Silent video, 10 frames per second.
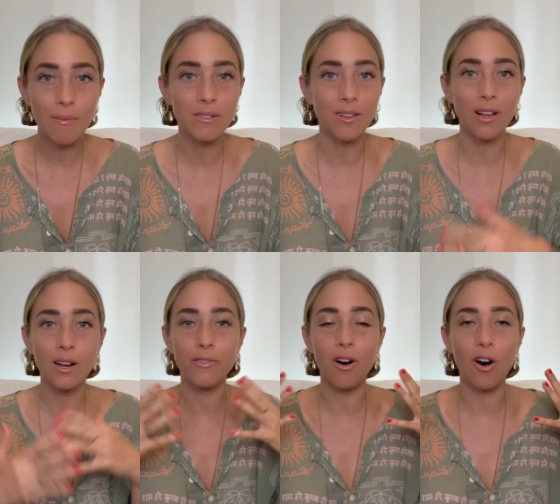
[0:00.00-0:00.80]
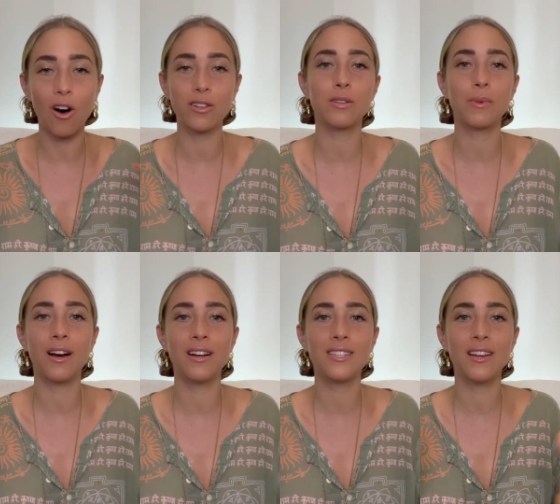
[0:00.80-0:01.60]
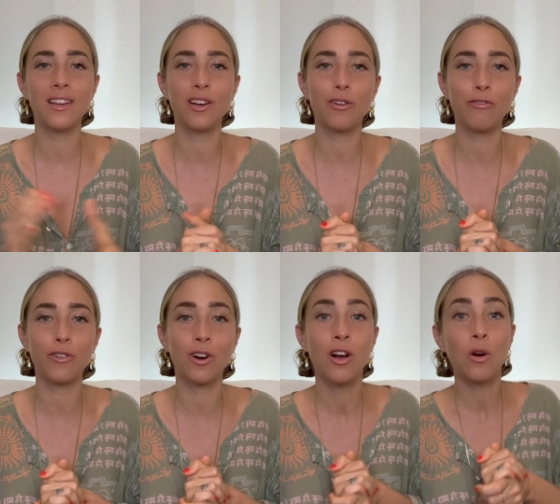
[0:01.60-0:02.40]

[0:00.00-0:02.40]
There's a lot of awesome content here for